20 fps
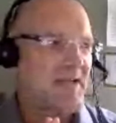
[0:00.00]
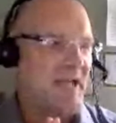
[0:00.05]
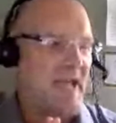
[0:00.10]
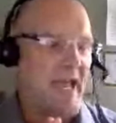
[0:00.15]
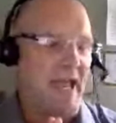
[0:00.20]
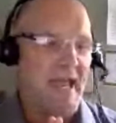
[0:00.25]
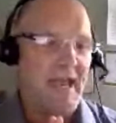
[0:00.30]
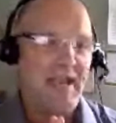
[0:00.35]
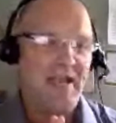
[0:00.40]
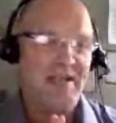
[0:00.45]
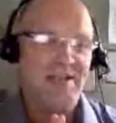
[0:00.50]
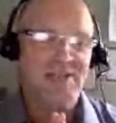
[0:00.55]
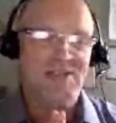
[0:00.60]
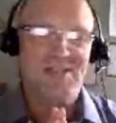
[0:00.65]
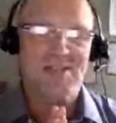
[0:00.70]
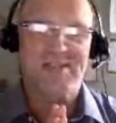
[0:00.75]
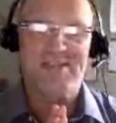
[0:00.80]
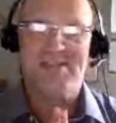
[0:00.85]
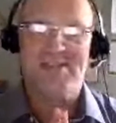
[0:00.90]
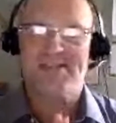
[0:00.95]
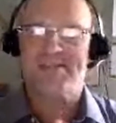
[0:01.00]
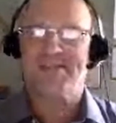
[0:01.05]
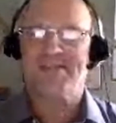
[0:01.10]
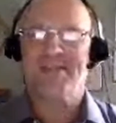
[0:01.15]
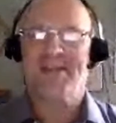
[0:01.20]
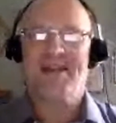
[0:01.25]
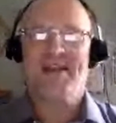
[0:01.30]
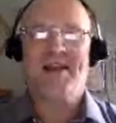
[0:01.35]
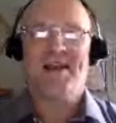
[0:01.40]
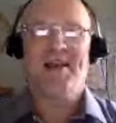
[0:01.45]
and we can always
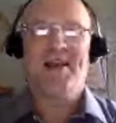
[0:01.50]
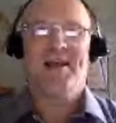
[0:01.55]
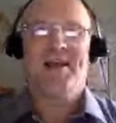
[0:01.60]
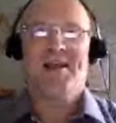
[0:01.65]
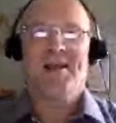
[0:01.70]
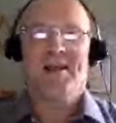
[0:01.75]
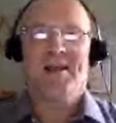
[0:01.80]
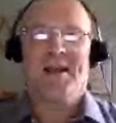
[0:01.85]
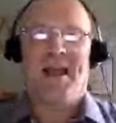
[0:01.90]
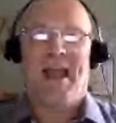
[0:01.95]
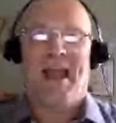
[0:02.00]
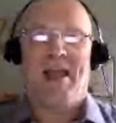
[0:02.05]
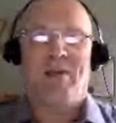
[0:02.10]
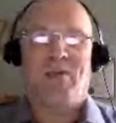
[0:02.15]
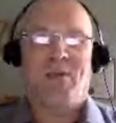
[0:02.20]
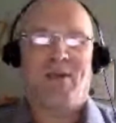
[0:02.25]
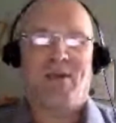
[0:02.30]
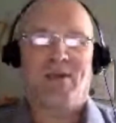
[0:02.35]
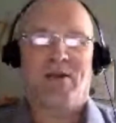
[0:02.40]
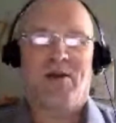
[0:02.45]
take a deep breath.